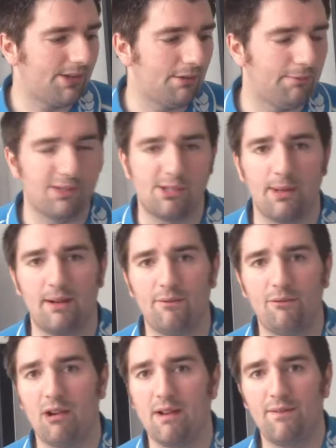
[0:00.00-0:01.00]
sort of between
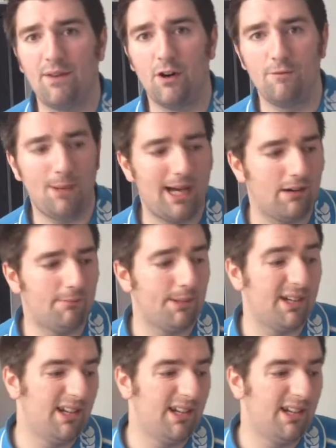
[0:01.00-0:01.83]
£3 and £5,